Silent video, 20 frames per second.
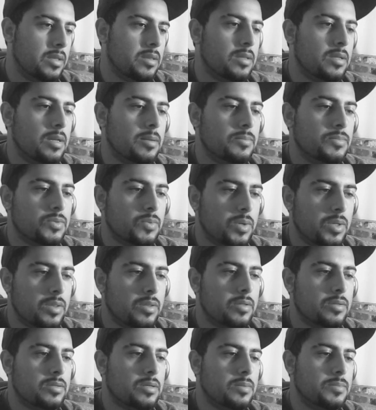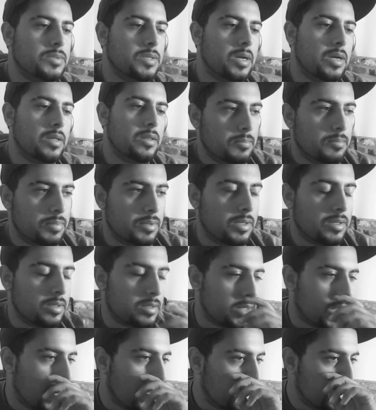times width times height. But in the
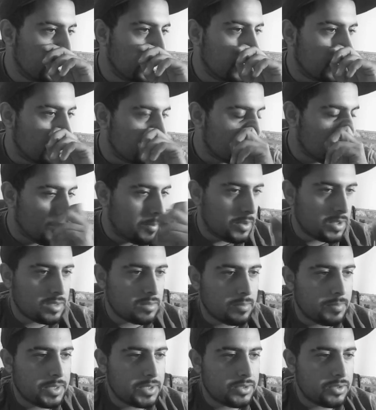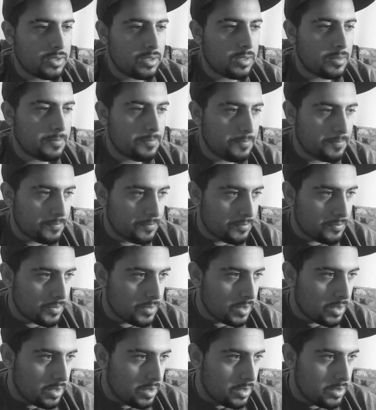calculator, I'll post a picture up.
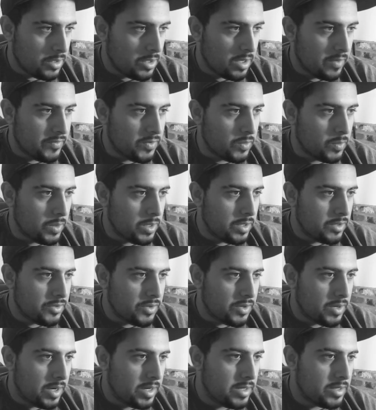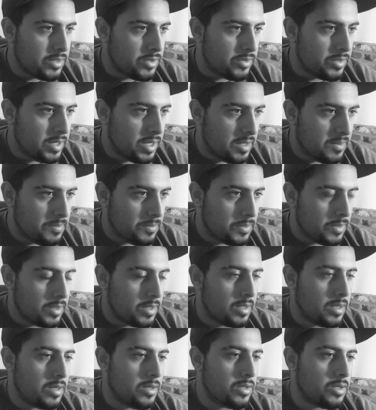You have your width, your height, and your depth,
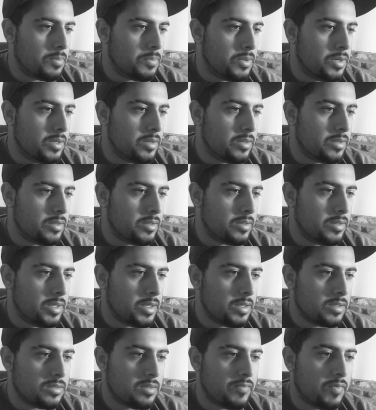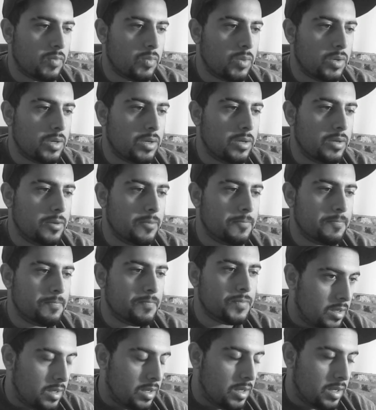and you can put in the thickness of your wood,
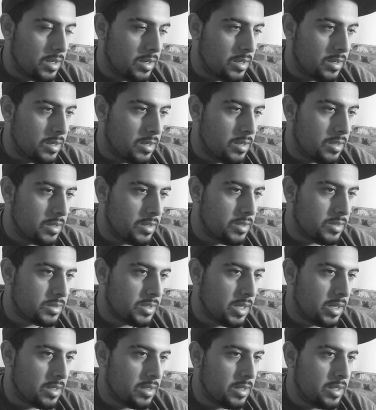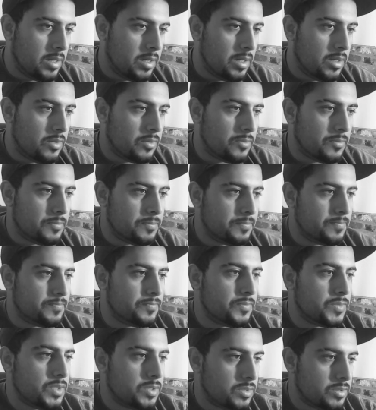and you just calculate it out.
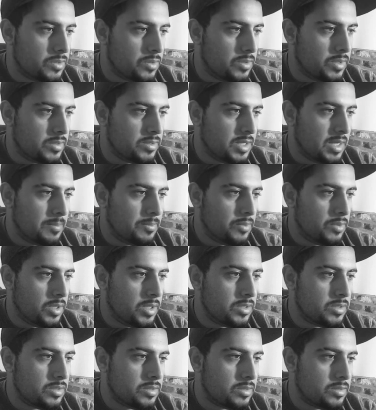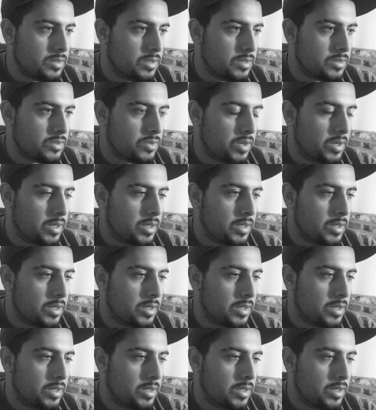So an example, let's try it